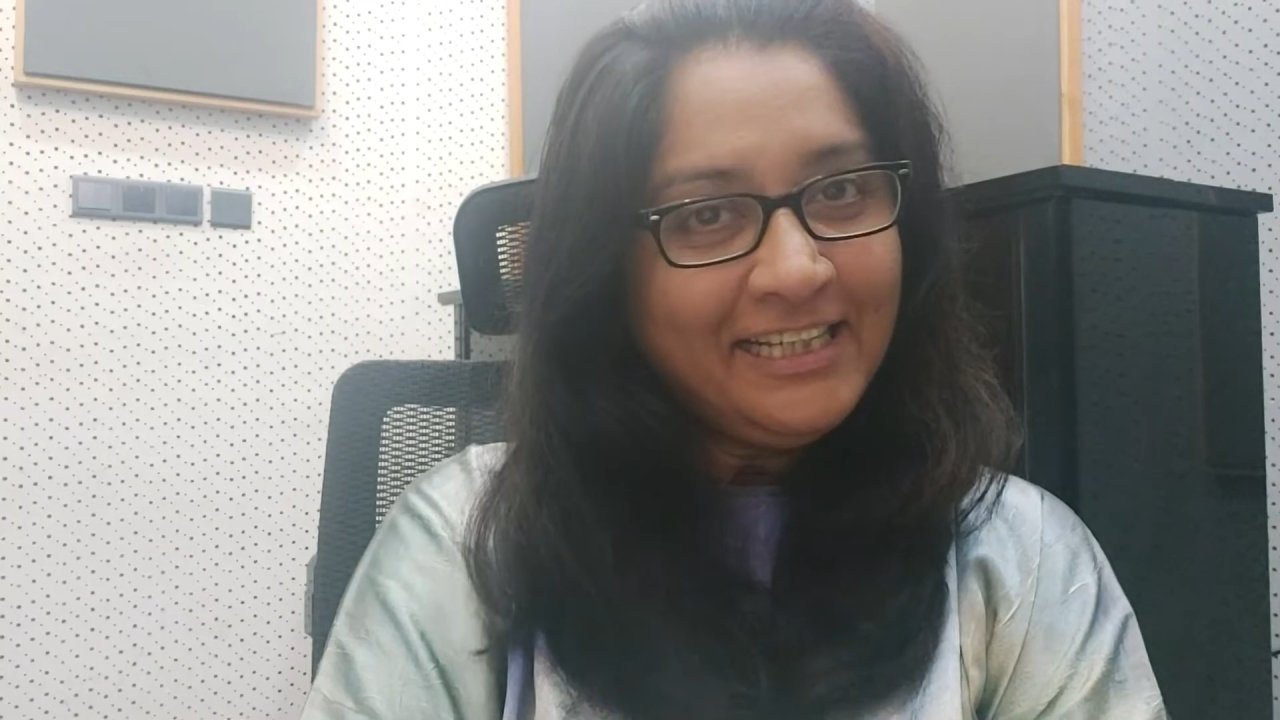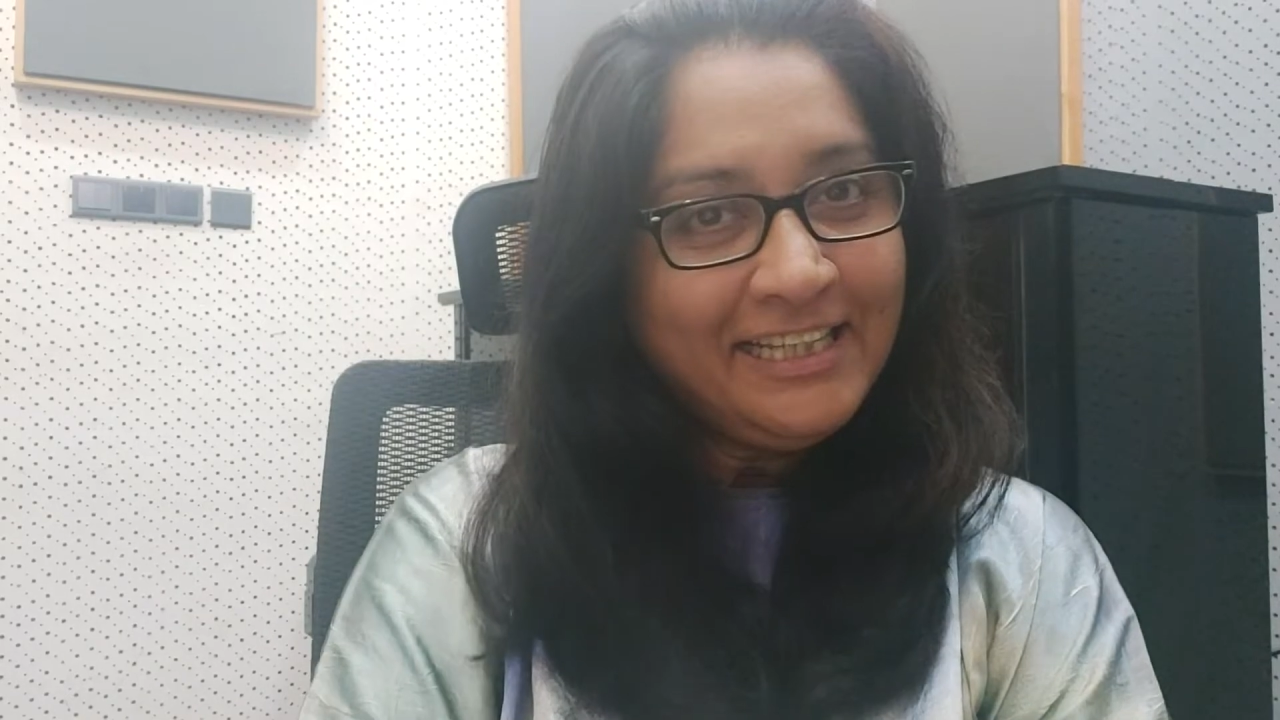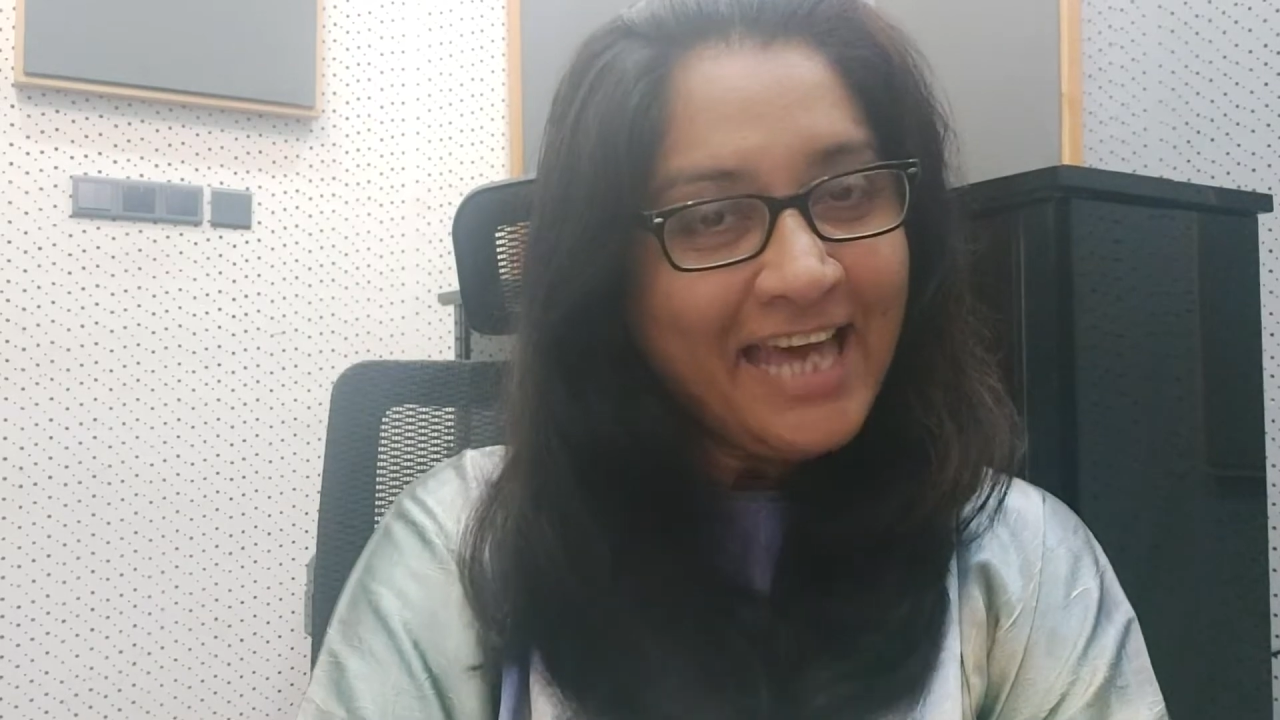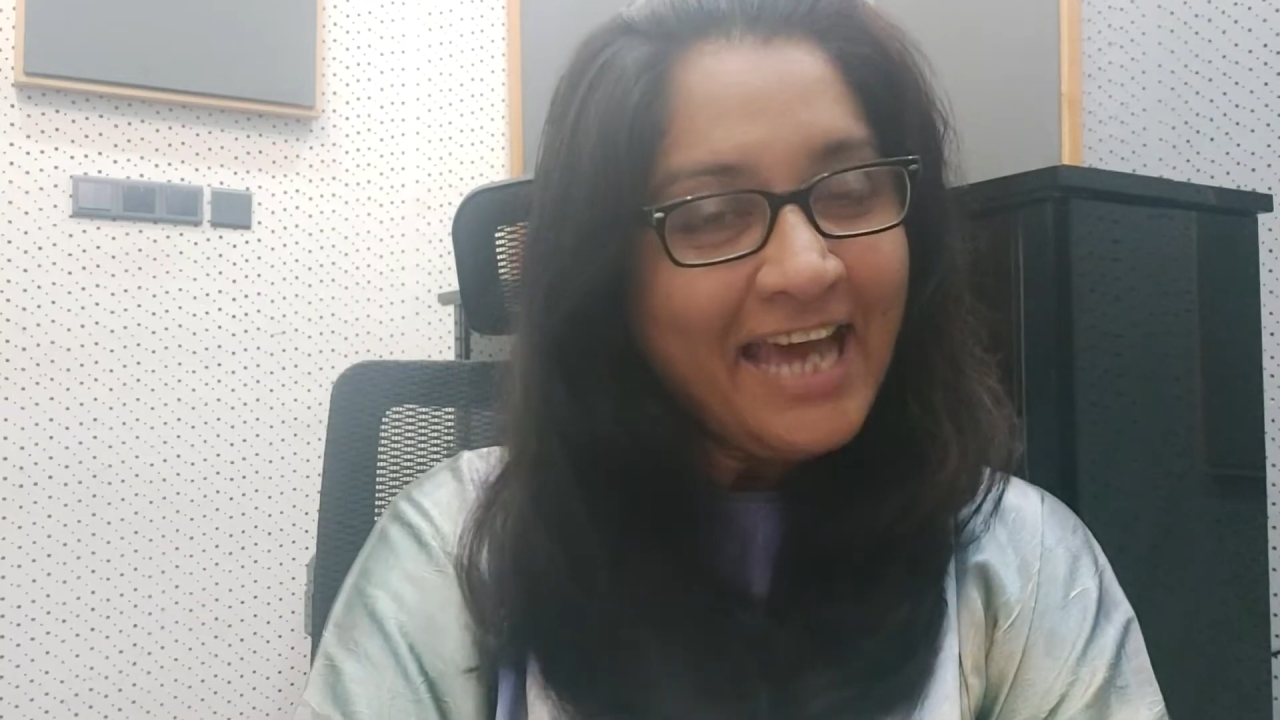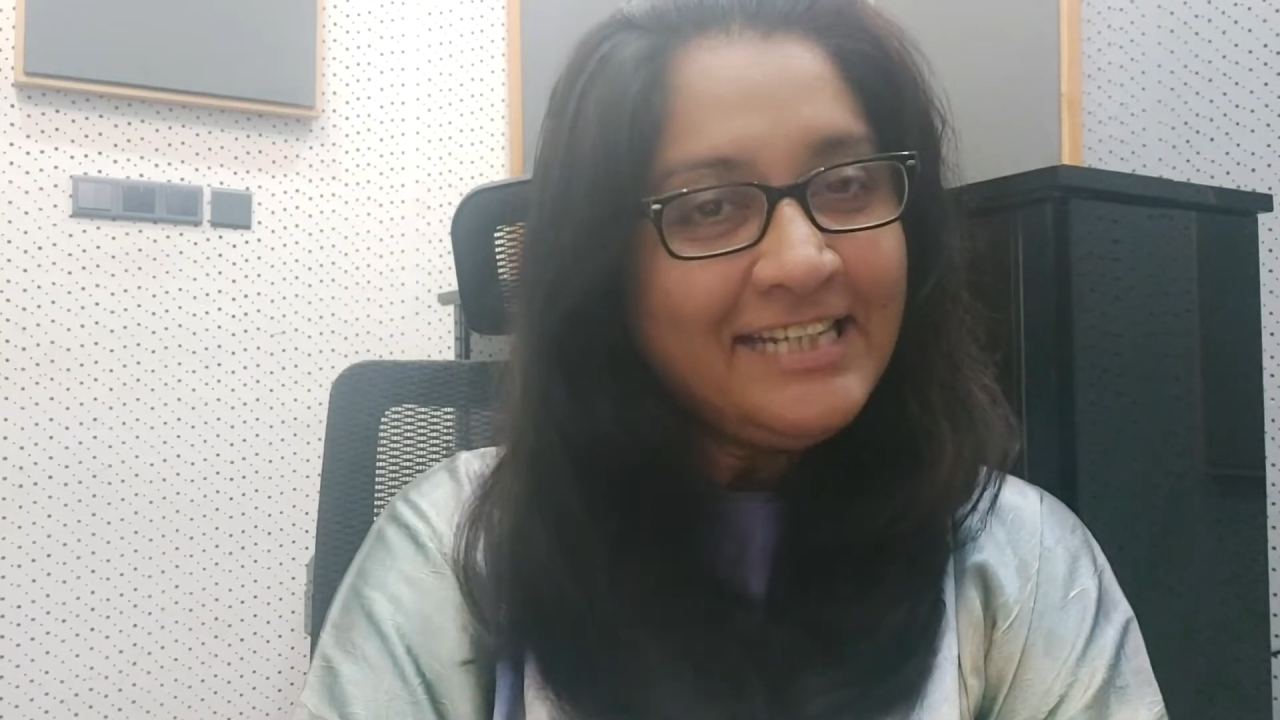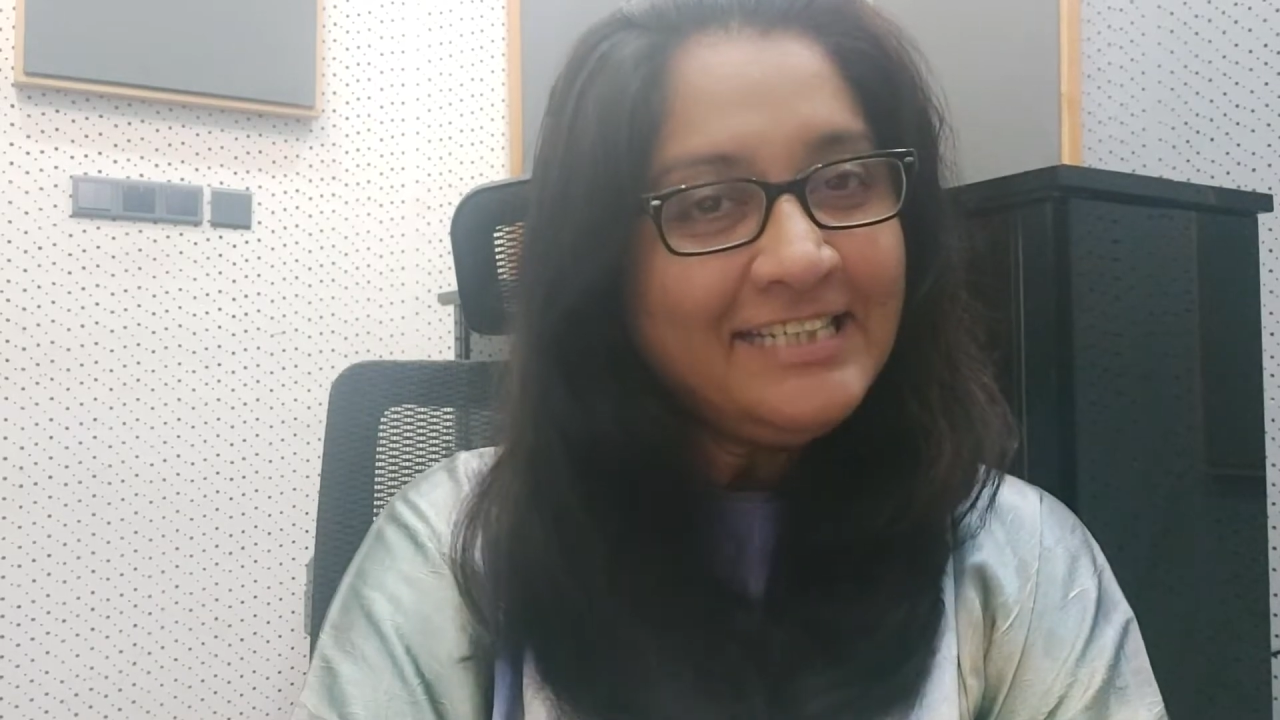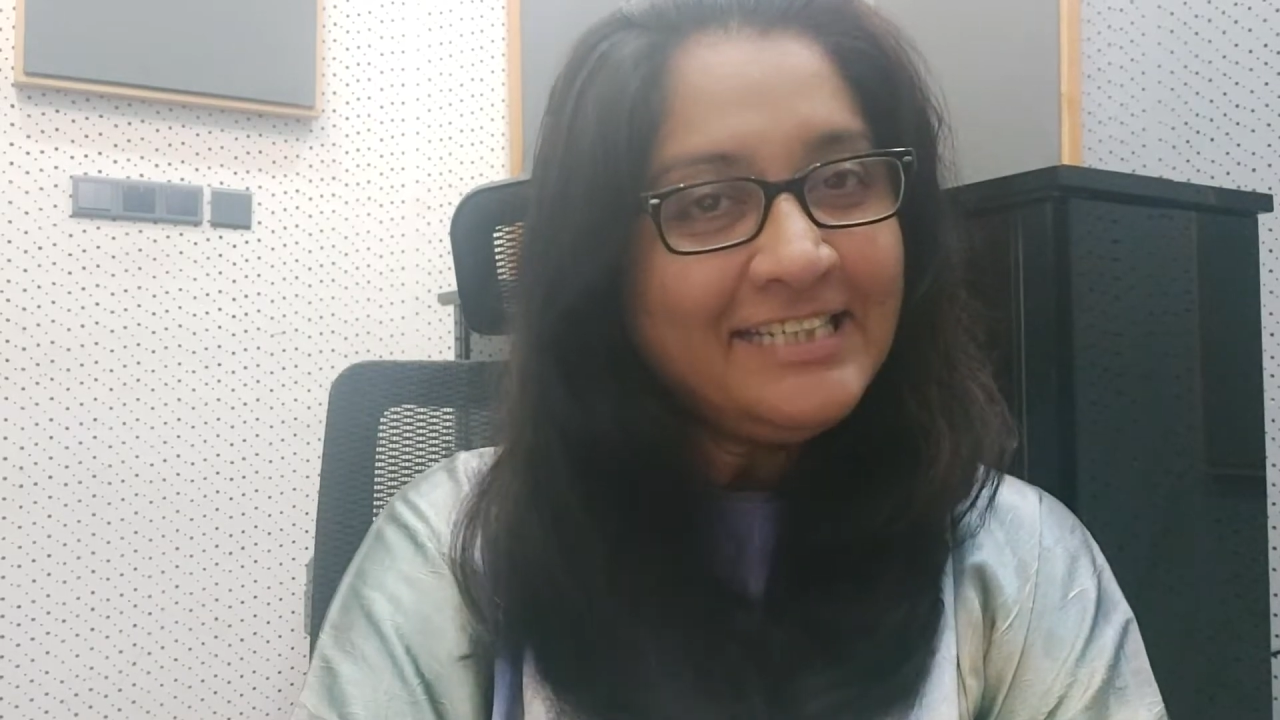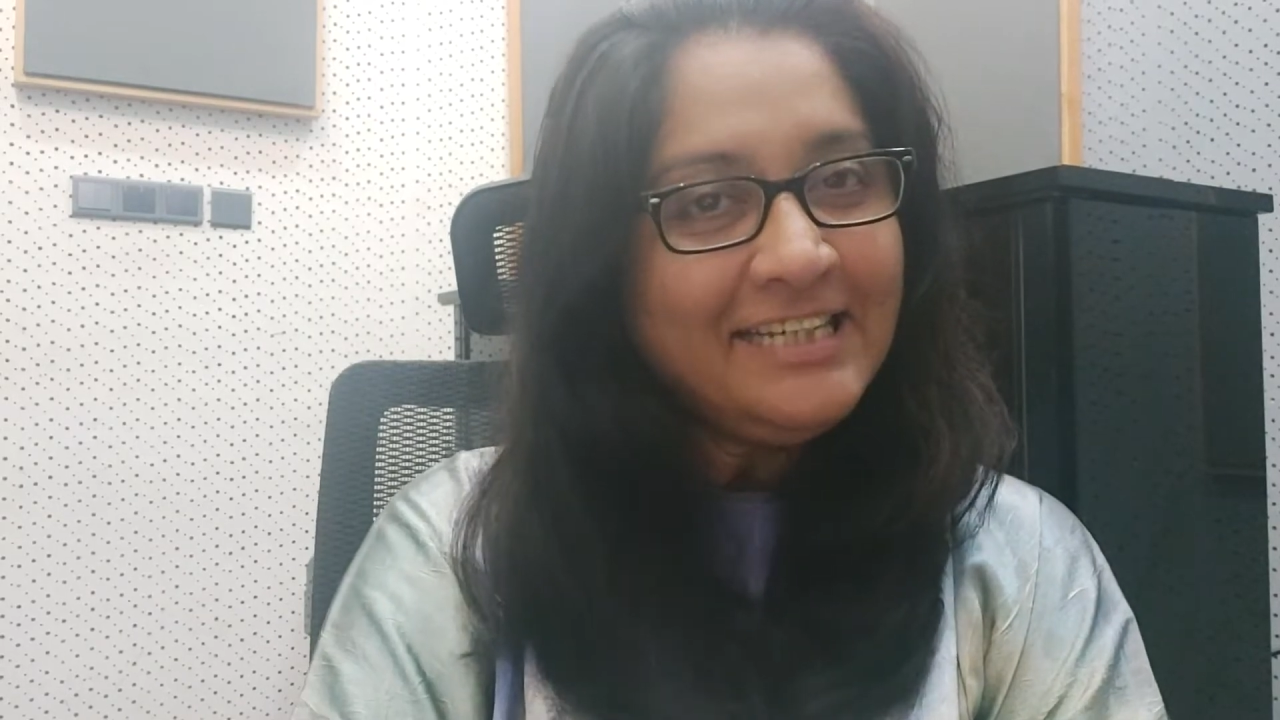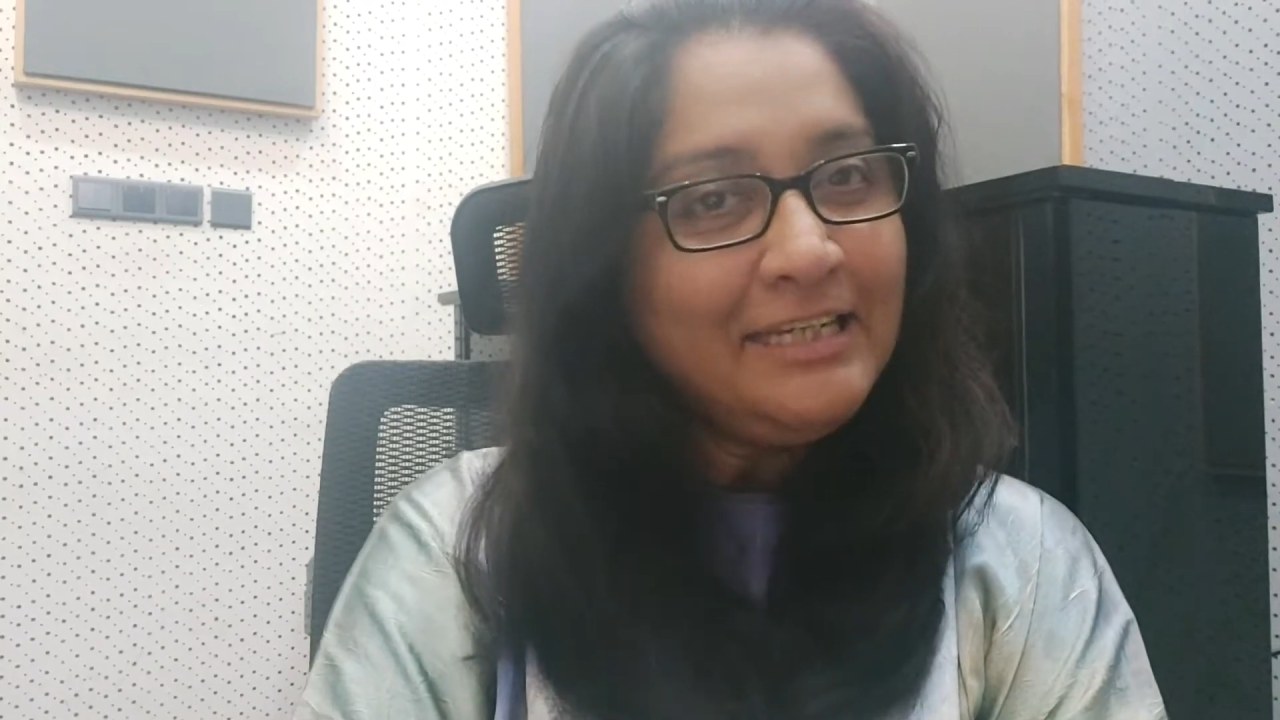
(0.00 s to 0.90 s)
that